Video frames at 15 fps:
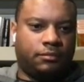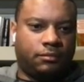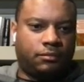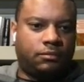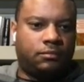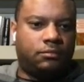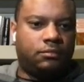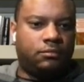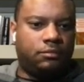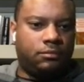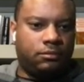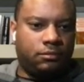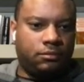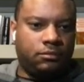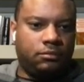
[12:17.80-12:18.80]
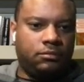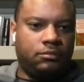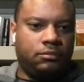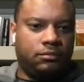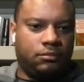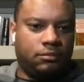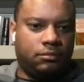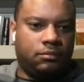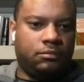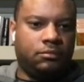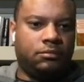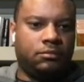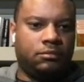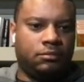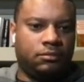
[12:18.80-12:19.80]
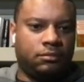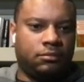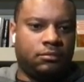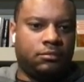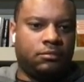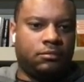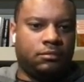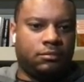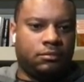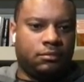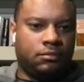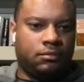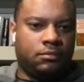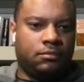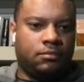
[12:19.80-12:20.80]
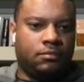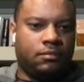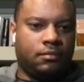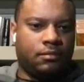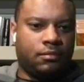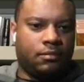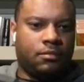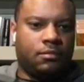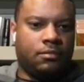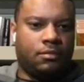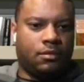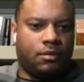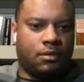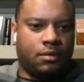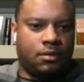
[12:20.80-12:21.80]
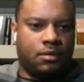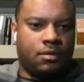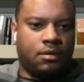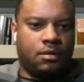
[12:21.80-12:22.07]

(silent)